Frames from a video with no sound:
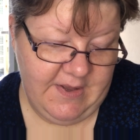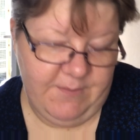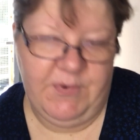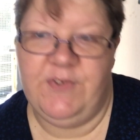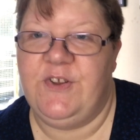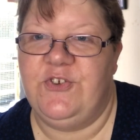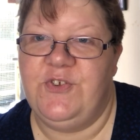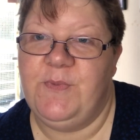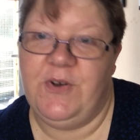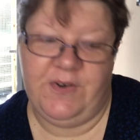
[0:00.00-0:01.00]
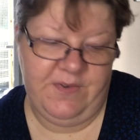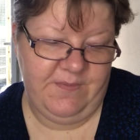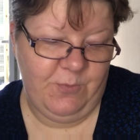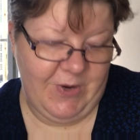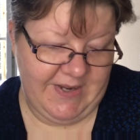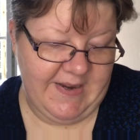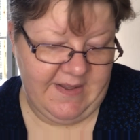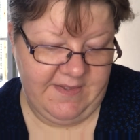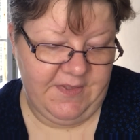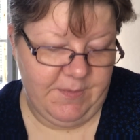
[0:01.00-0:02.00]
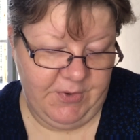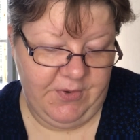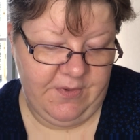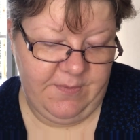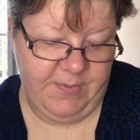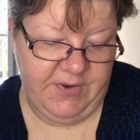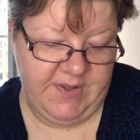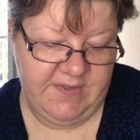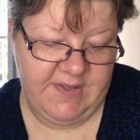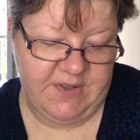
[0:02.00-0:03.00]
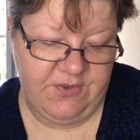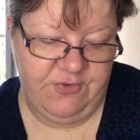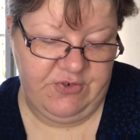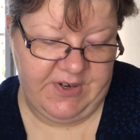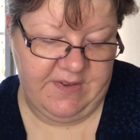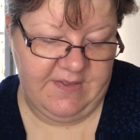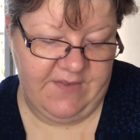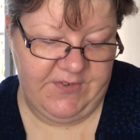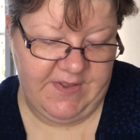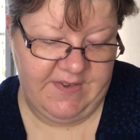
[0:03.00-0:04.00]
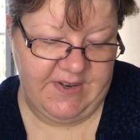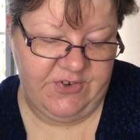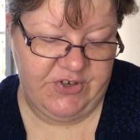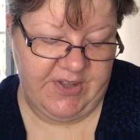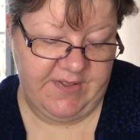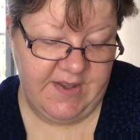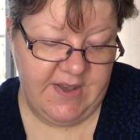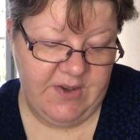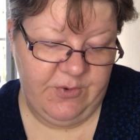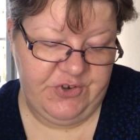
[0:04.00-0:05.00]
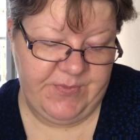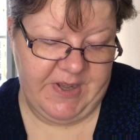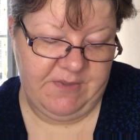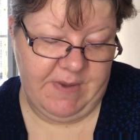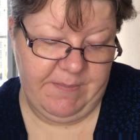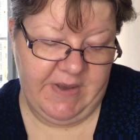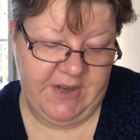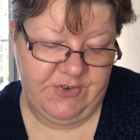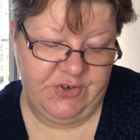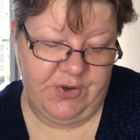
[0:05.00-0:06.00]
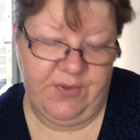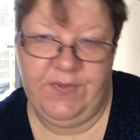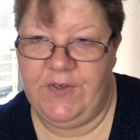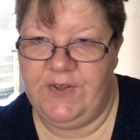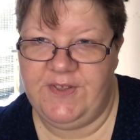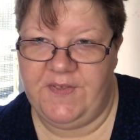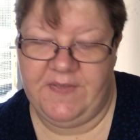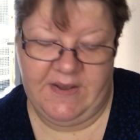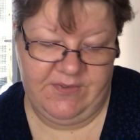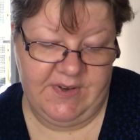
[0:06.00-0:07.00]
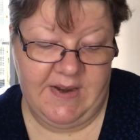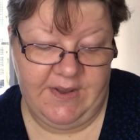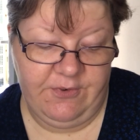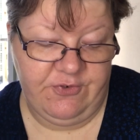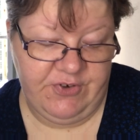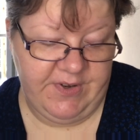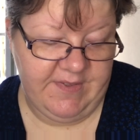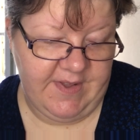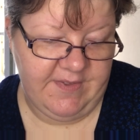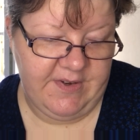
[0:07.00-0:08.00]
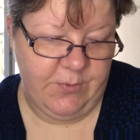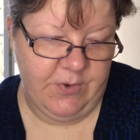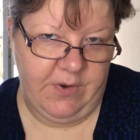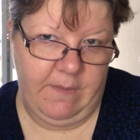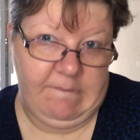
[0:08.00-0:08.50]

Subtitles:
More stitches, more weekdays in the month, but it's 607 stitches, which makes my March goal 13,961.